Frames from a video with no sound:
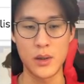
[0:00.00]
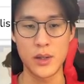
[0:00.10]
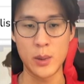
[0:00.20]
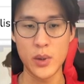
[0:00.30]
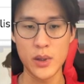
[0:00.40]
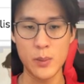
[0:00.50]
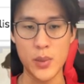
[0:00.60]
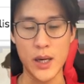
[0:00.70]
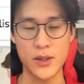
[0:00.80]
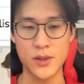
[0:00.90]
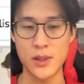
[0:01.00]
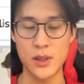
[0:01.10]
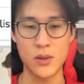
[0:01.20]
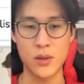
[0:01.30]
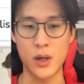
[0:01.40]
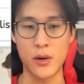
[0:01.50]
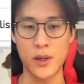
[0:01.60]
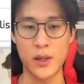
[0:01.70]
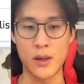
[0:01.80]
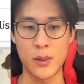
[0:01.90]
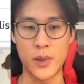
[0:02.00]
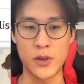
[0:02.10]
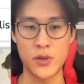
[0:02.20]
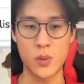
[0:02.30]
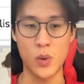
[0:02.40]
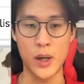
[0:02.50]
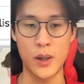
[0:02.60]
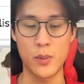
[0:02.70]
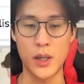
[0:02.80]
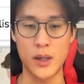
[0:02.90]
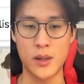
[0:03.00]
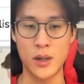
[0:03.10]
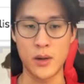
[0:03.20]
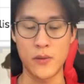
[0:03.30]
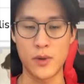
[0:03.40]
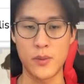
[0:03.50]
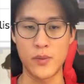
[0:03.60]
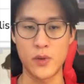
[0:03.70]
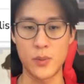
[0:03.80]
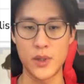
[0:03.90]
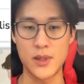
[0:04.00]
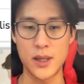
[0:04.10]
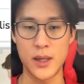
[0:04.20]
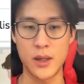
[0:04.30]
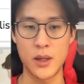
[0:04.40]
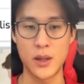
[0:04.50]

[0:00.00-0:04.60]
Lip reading: Typically black just need to Atari here. I'm not sure why black Atari from this side.